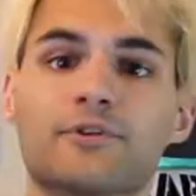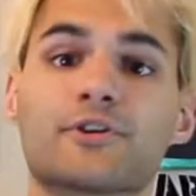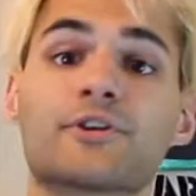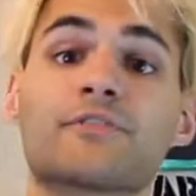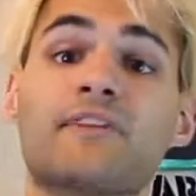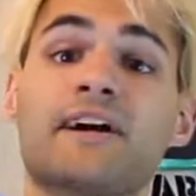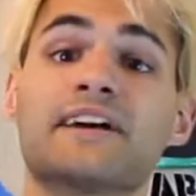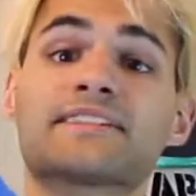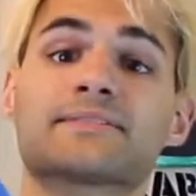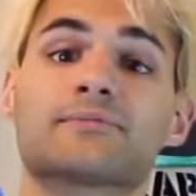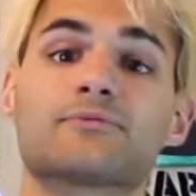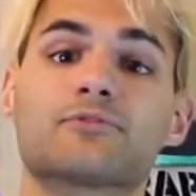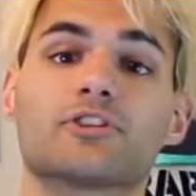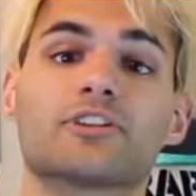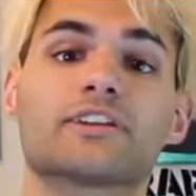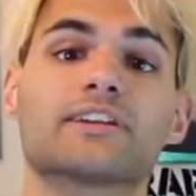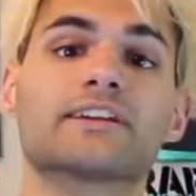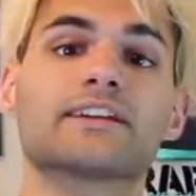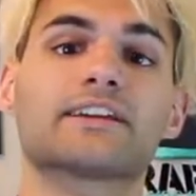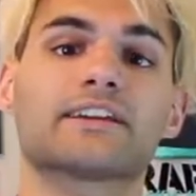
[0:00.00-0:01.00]
You can find some
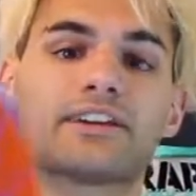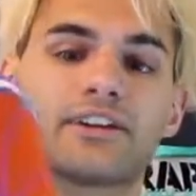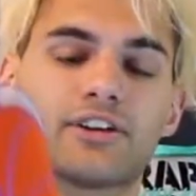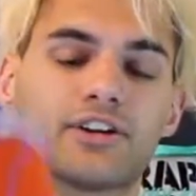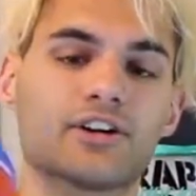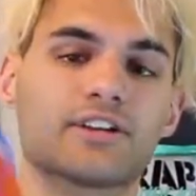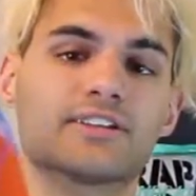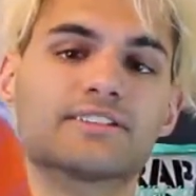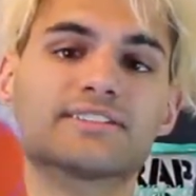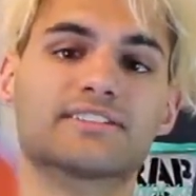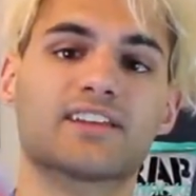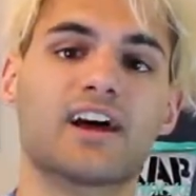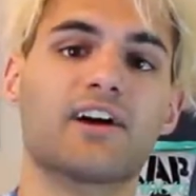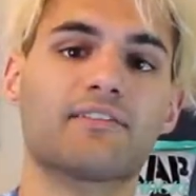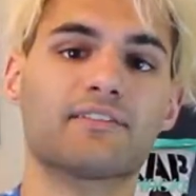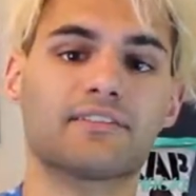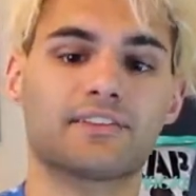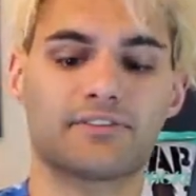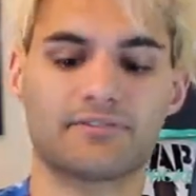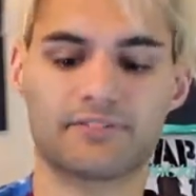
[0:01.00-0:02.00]
really good
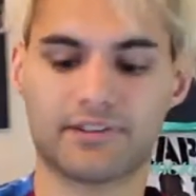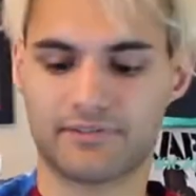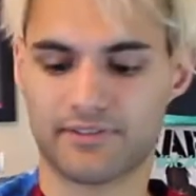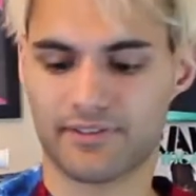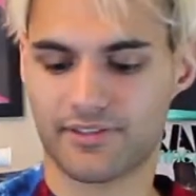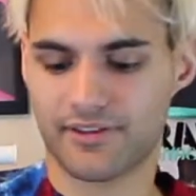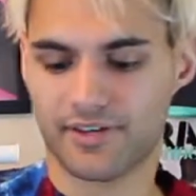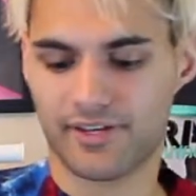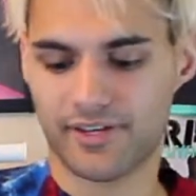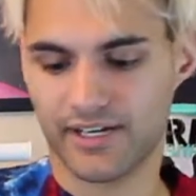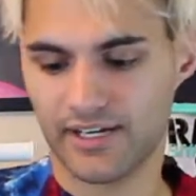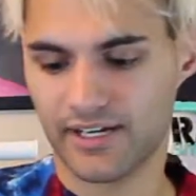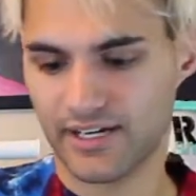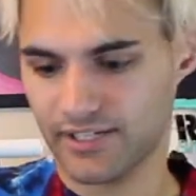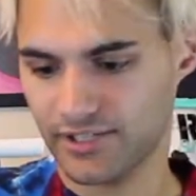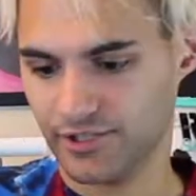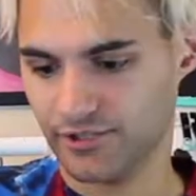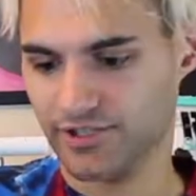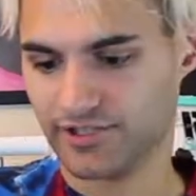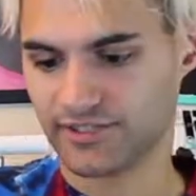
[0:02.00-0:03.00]
stuff in the 3 for
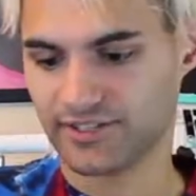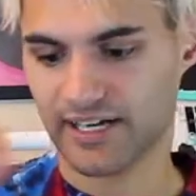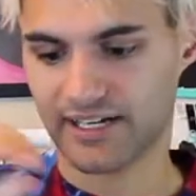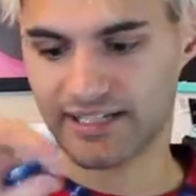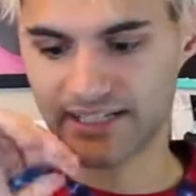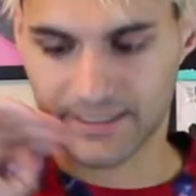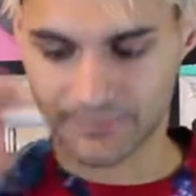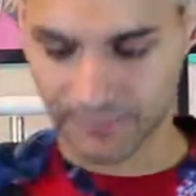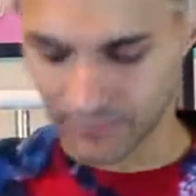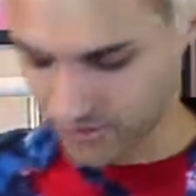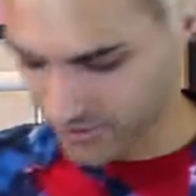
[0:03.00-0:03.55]
$30. You just gotta keep